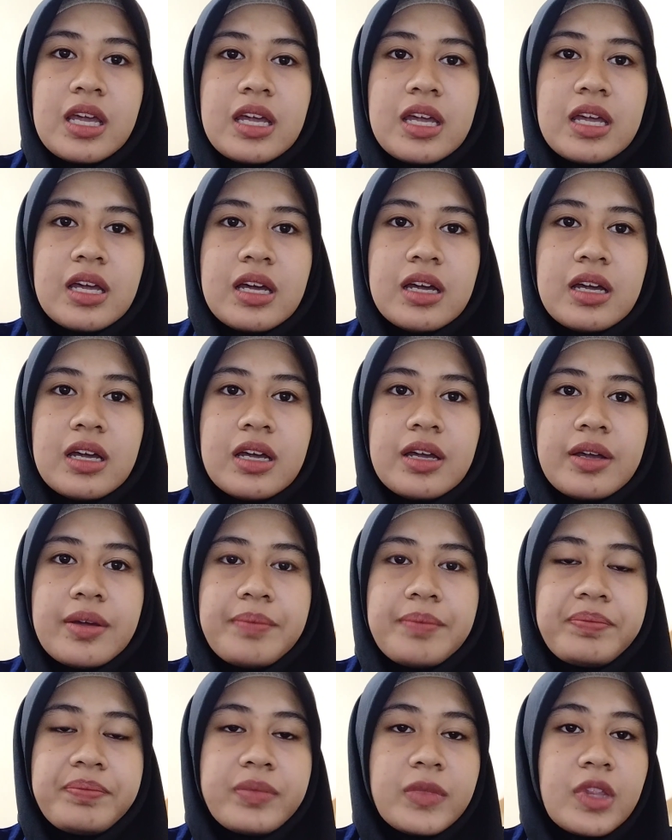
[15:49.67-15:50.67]

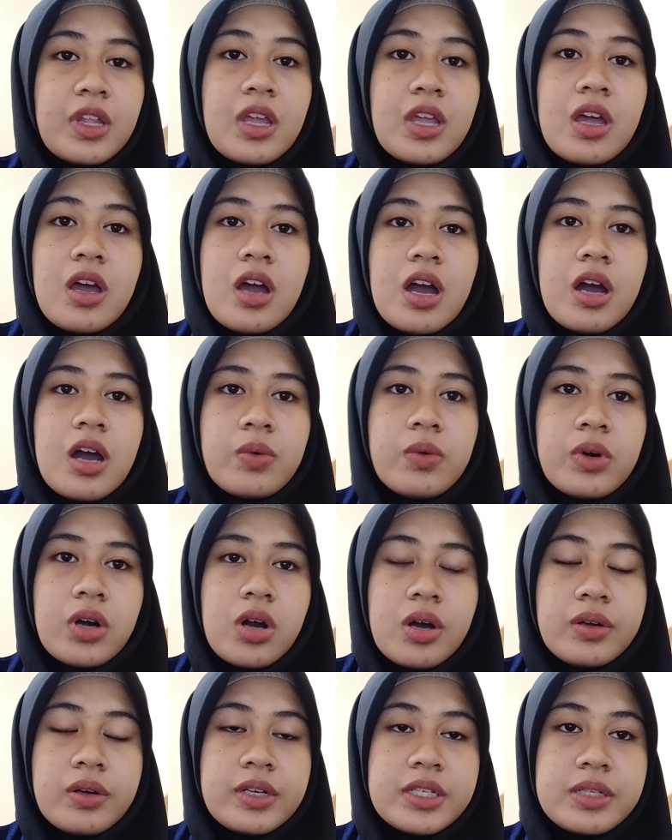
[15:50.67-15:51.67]
Our own
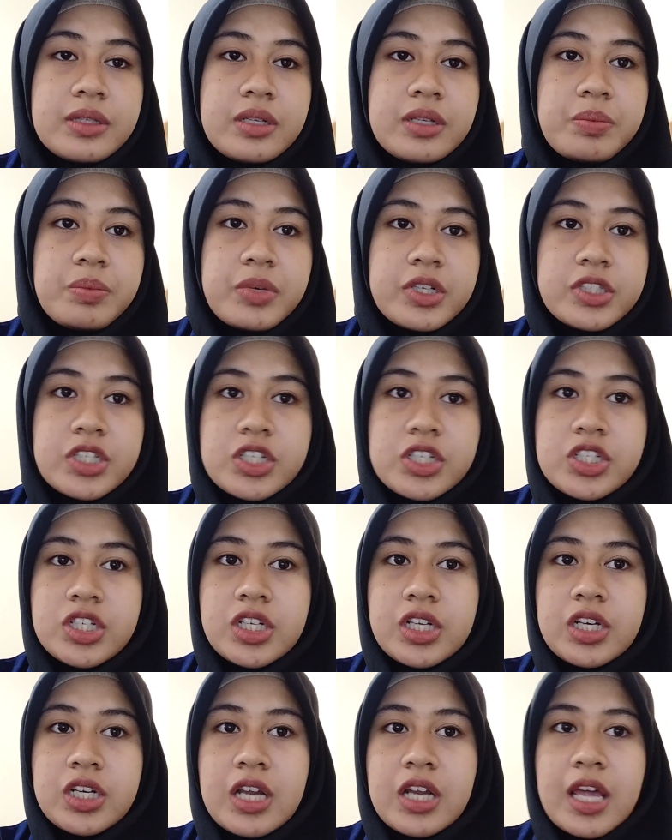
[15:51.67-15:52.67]

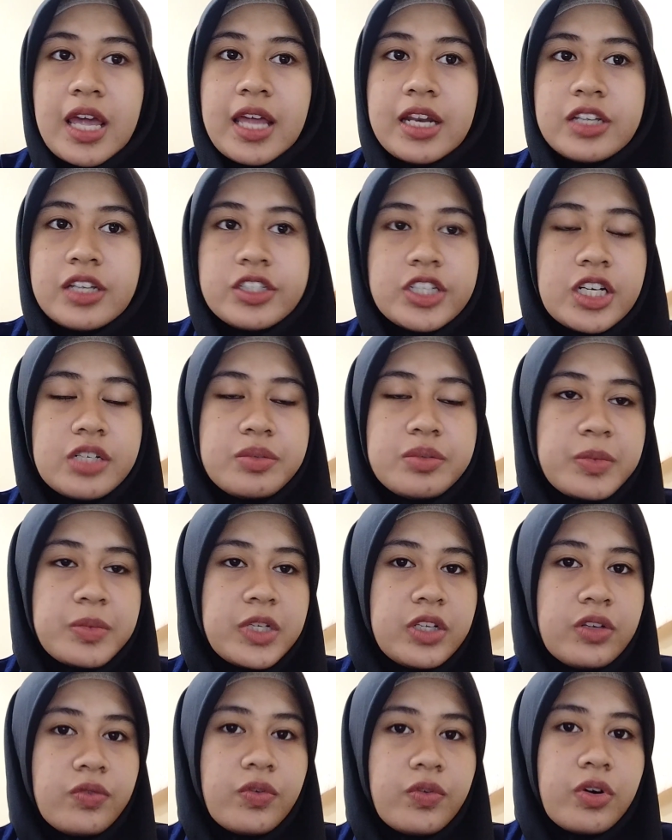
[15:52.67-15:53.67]
interpretation and judgment
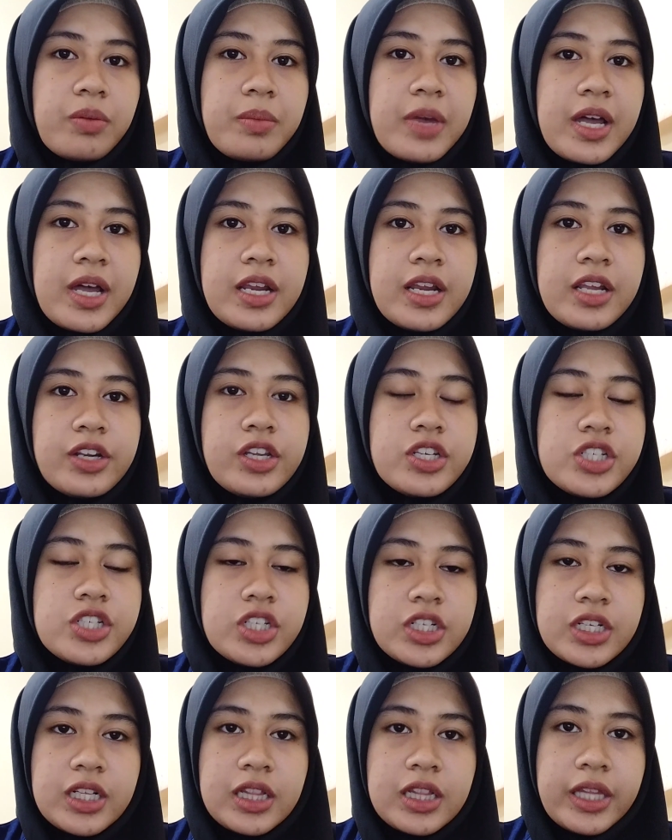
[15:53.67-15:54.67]
from an
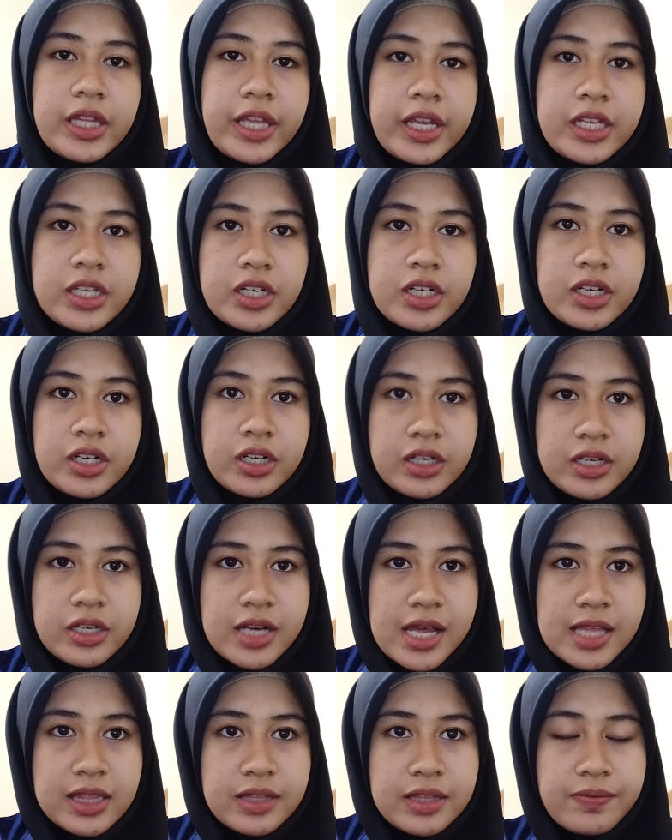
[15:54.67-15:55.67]
additional layer that
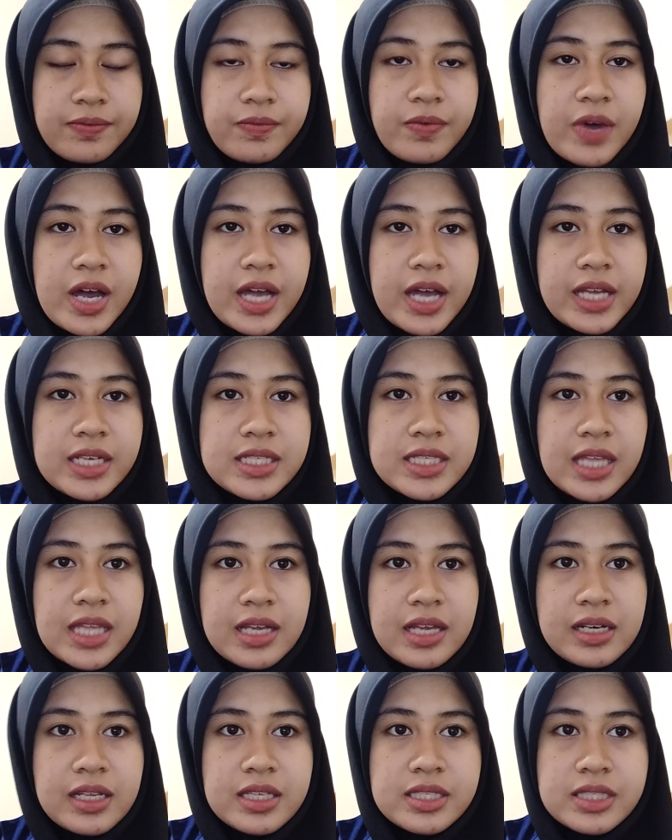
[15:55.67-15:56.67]
defines and
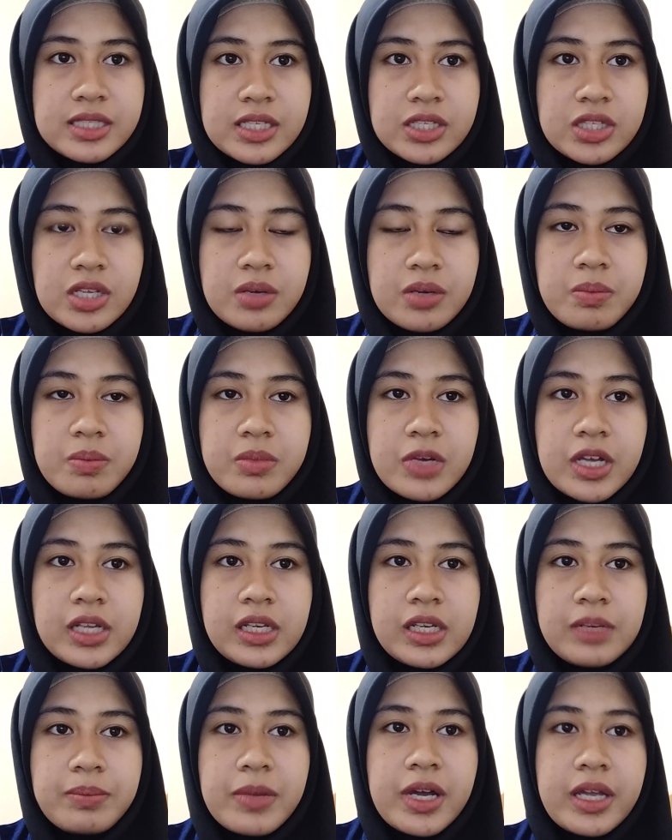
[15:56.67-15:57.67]
is determined
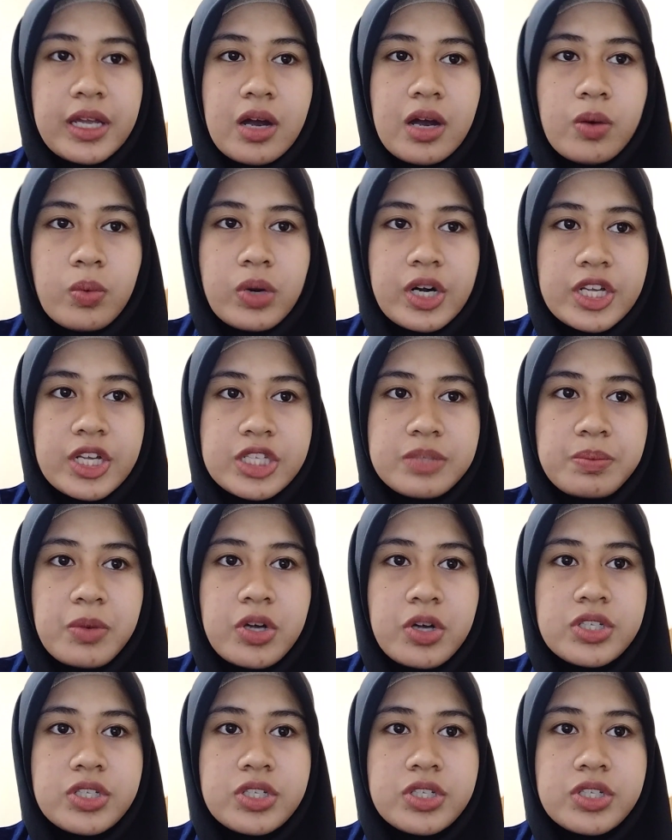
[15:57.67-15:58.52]
by our response